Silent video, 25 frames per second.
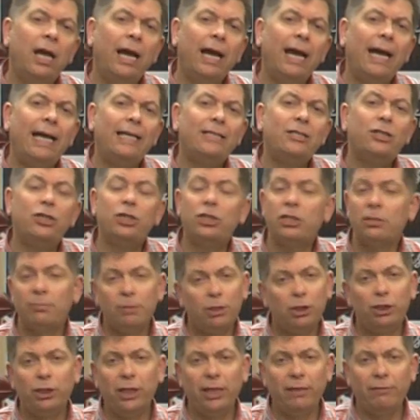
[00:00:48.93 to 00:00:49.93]
as just a
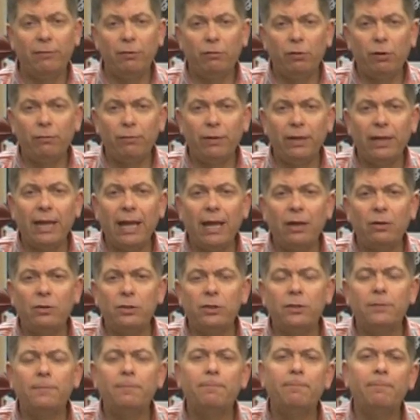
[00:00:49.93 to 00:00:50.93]
machine for roughing
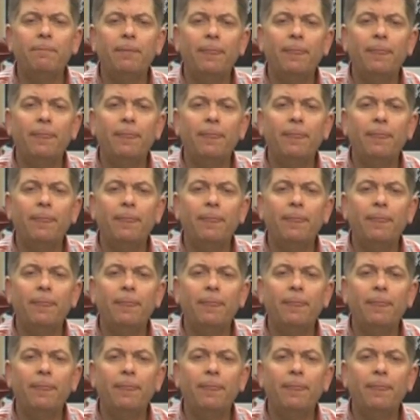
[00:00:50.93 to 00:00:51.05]
out,